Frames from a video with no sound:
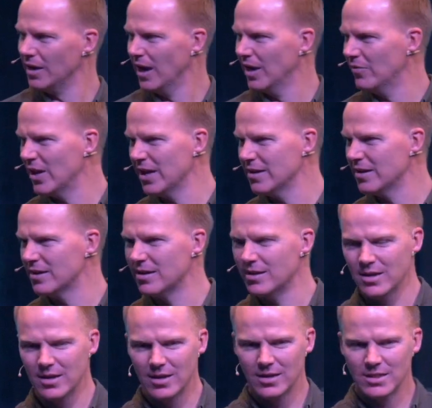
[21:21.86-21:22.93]
I've had a
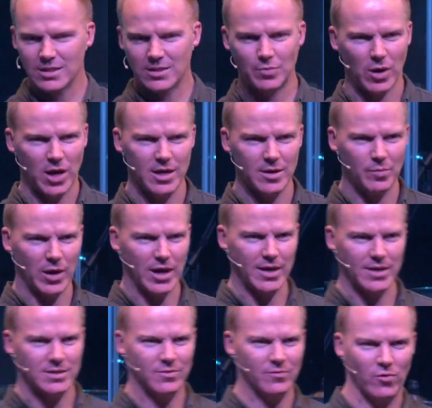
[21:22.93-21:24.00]
spider
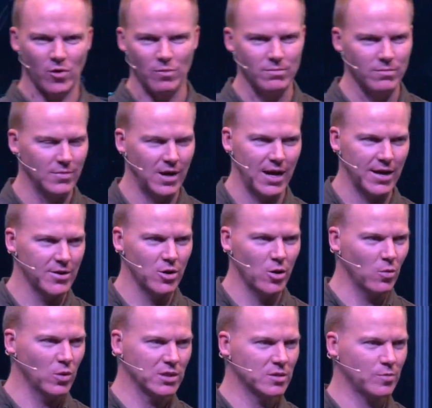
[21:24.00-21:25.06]
bite from, I don't know
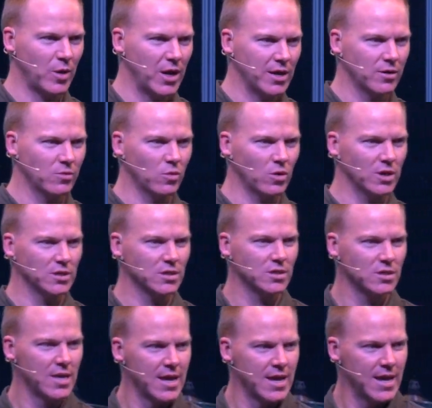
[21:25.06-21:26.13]
what spider it was,
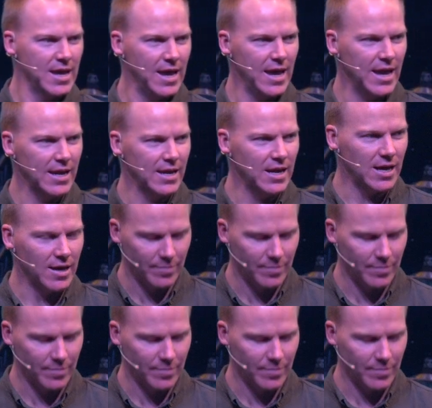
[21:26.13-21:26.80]
and